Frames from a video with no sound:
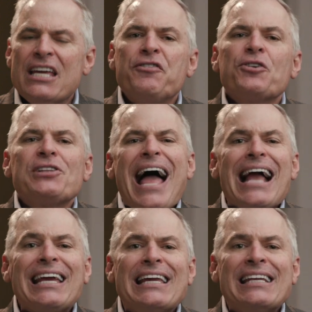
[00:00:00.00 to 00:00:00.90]
If you're
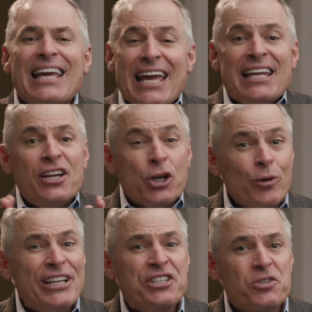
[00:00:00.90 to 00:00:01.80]
lacking in an
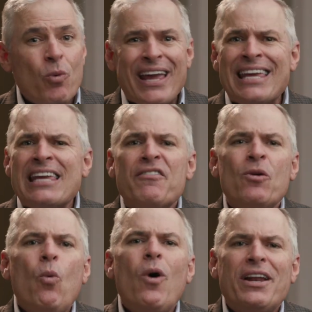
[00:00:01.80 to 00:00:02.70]
egregious way,
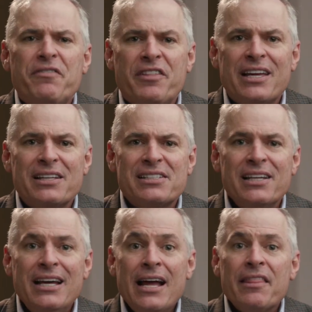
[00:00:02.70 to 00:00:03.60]
even one of these,